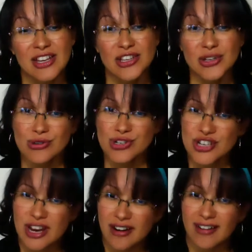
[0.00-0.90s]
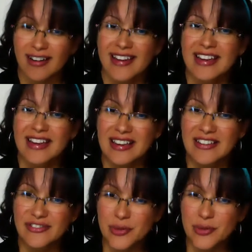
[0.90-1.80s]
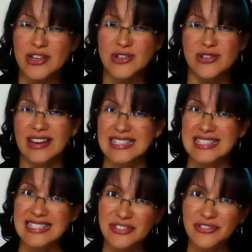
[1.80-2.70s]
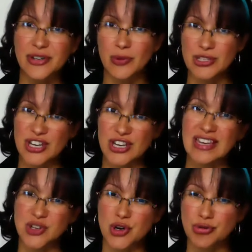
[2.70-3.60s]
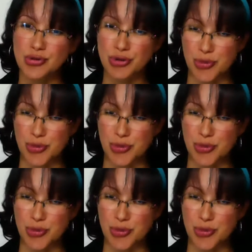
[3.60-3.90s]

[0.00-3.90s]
you share information that is different with each group.